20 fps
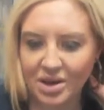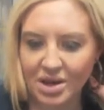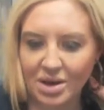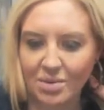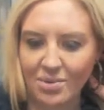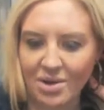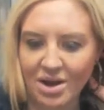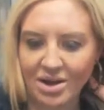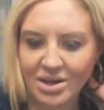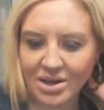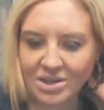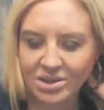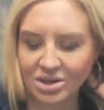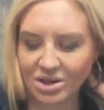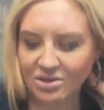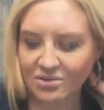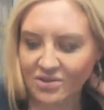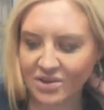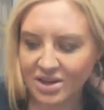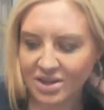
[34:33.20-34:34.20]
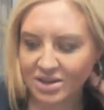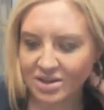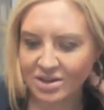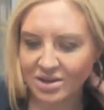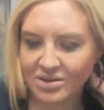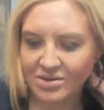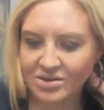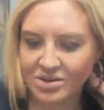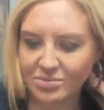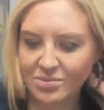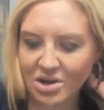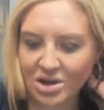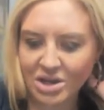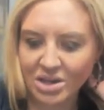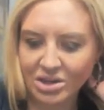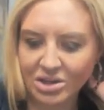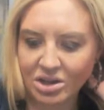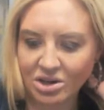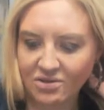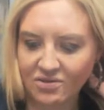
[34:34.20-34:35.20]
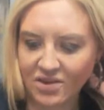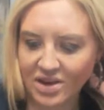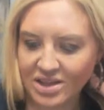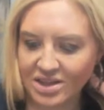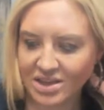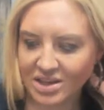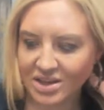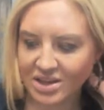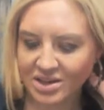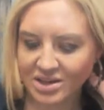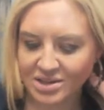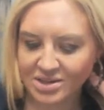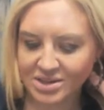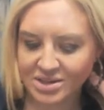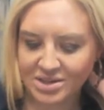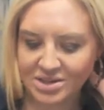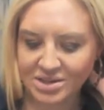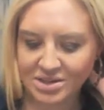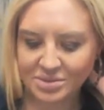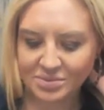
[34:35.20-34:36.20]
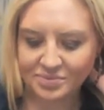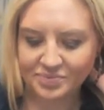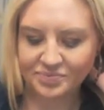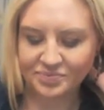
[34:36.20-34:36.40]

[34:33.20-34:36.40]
I'm not going to clarify this. I'm not going to clarify this.